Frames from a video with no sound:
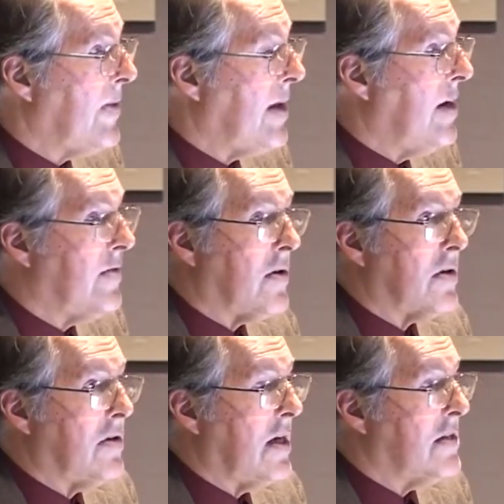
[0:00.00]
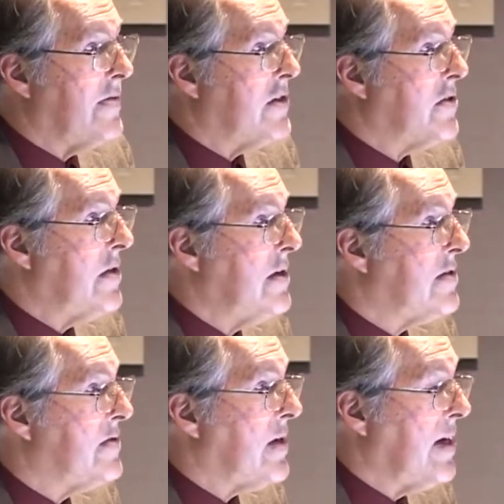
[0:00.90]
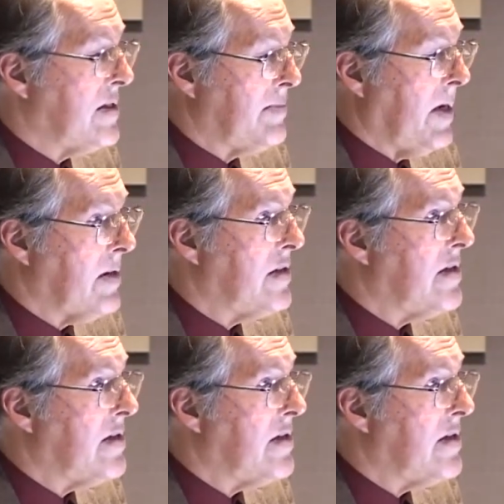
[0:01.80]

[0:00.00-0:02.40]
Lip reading: and I've talked to lots of historians of science about this,